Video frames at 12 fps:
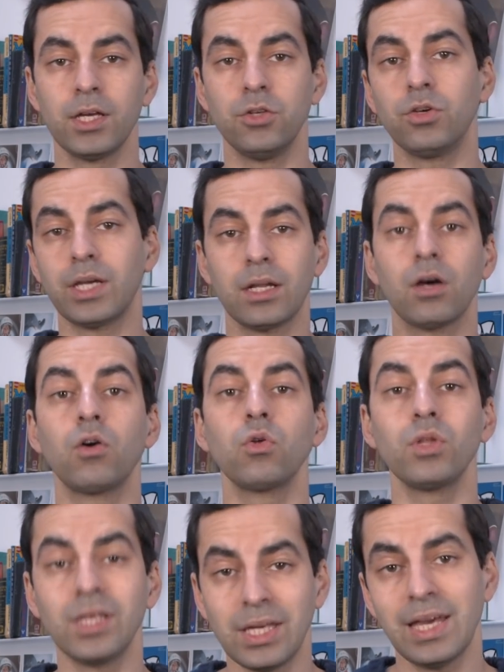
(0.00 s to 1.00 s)
you can get a
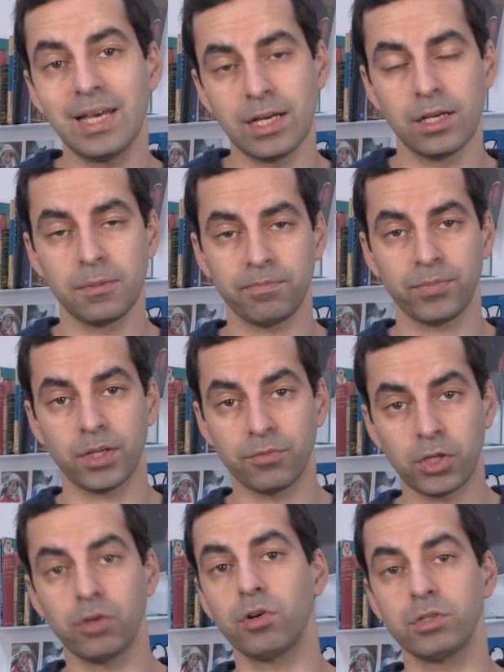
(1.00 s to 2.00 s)
whole year
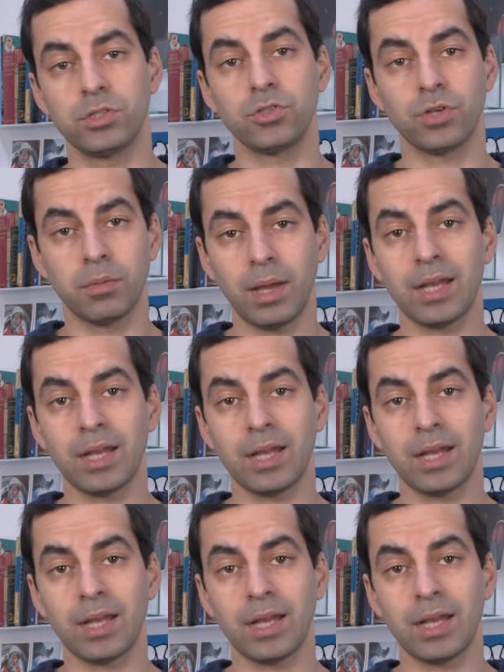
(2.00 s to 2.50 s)
of CuriosityStream